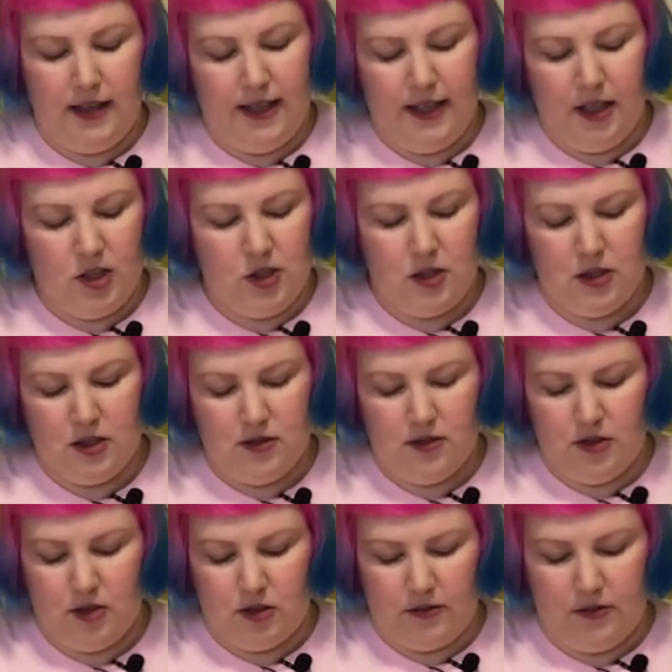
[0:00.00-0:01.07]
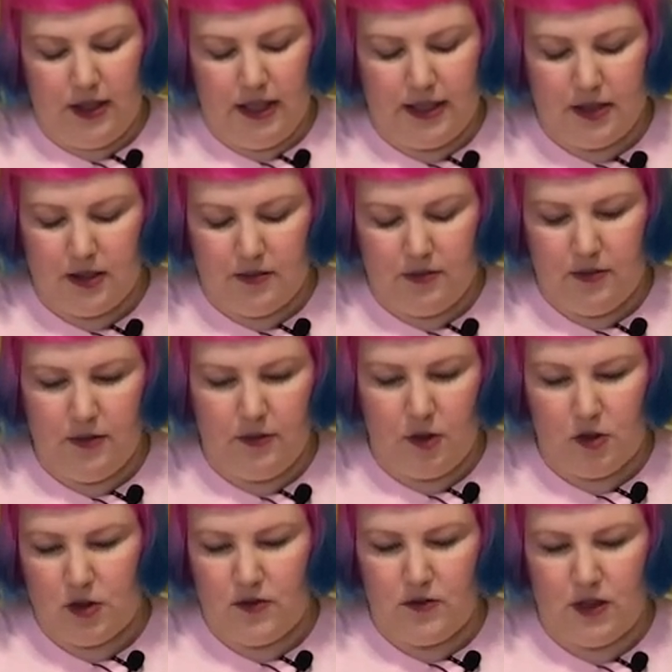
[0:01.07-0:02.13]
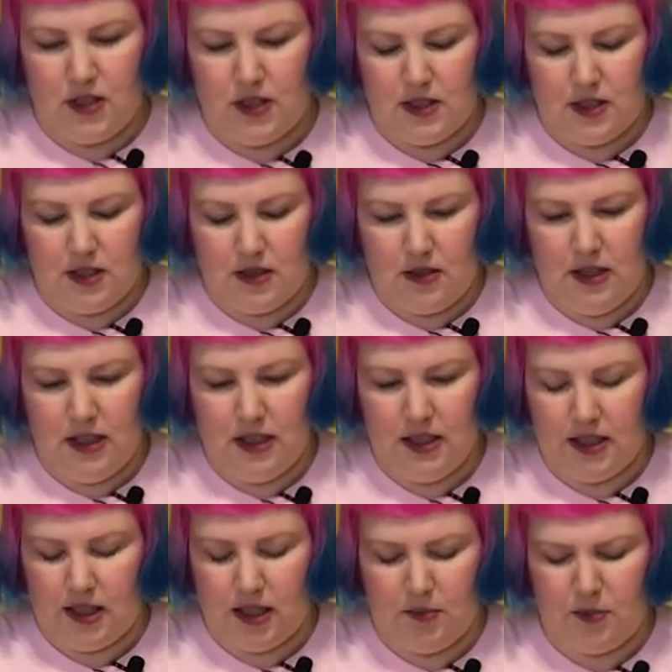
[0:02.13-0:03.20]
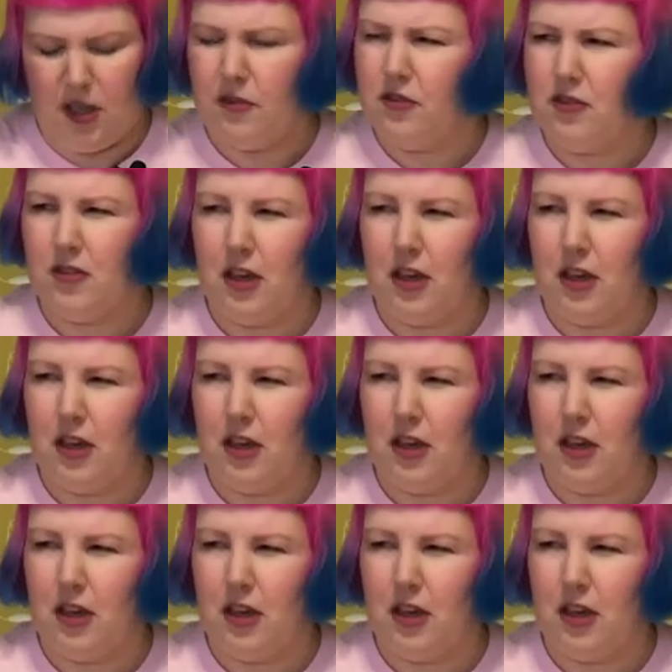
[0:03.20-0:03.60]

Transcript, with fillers: edge sort of had some false fits and um, yeah, I've,